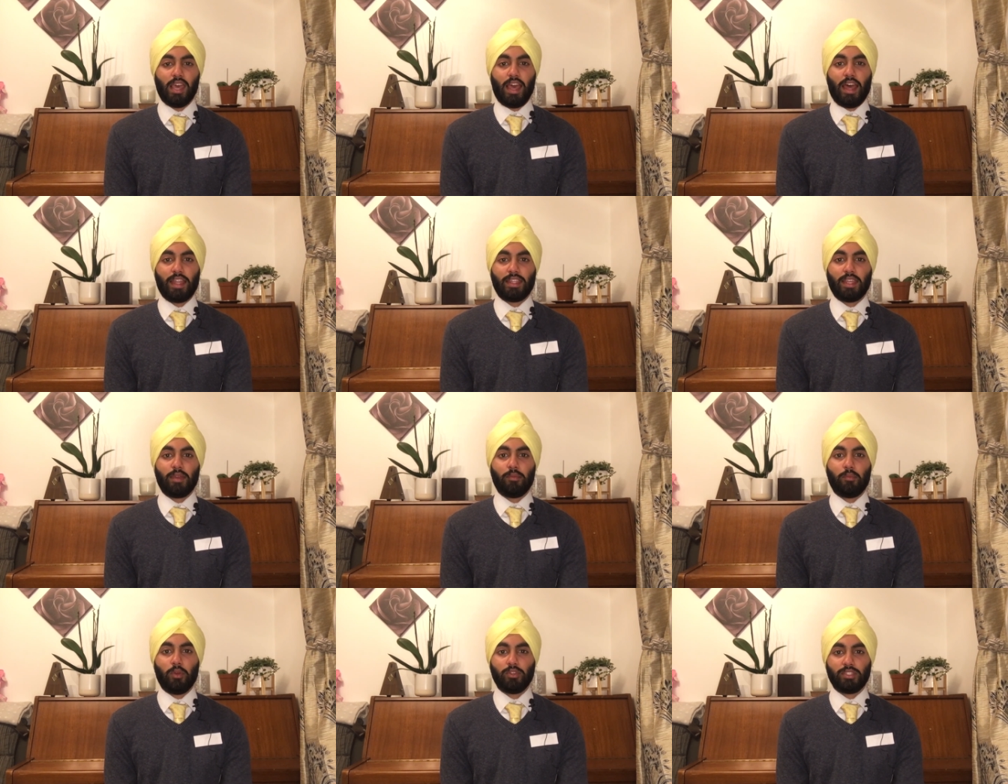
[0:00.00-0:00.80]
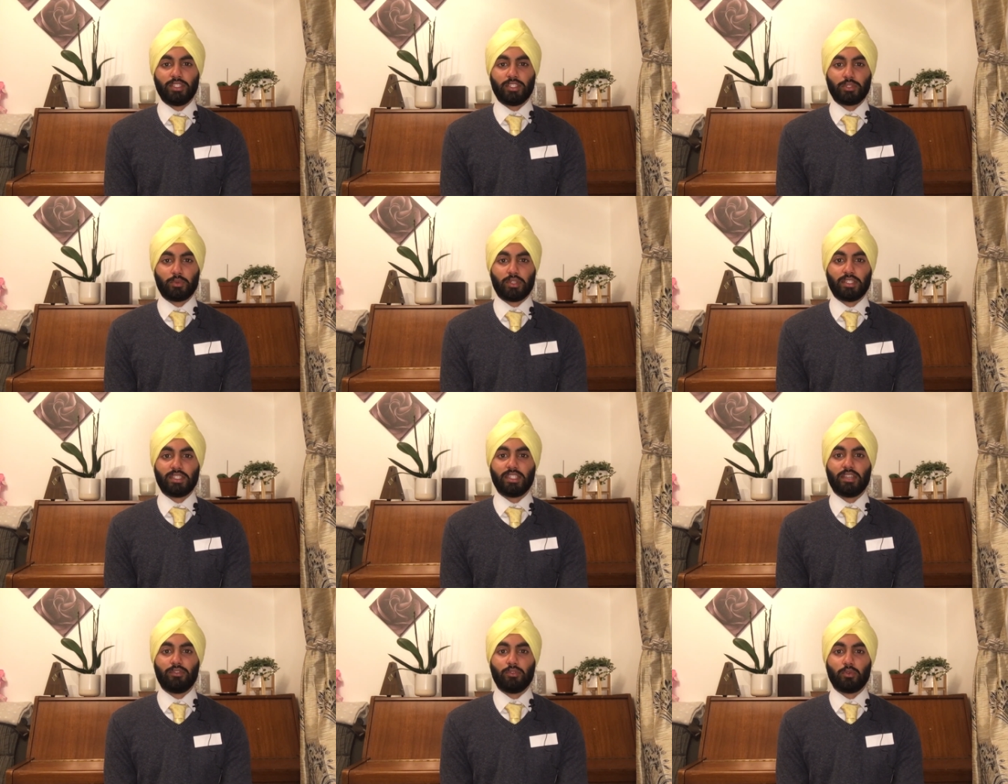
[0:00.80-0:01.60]
and they mostly just want to
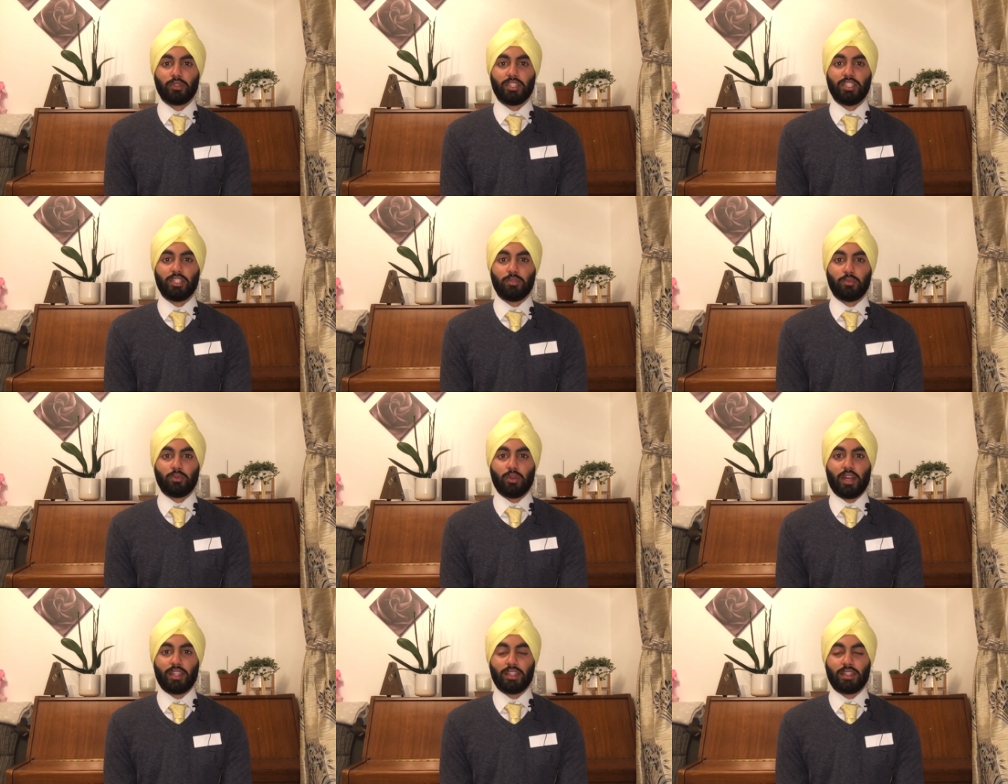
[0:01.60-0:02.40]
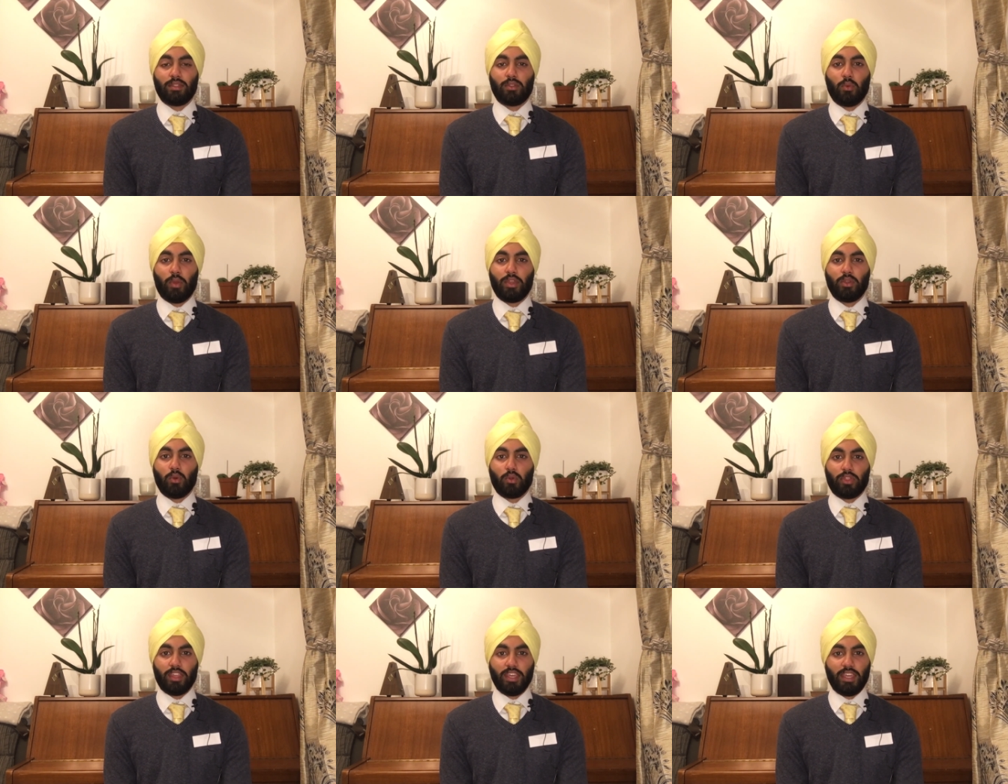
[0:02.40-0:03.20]
see if you're teachable and the way your
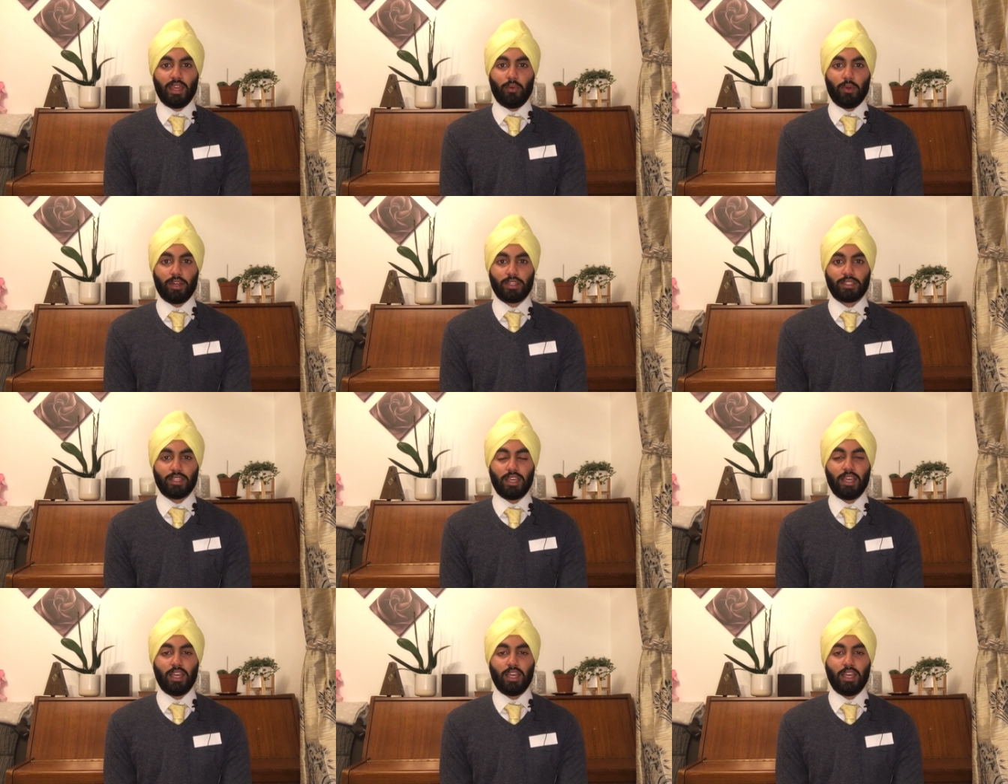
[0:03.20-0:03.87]
thinking works,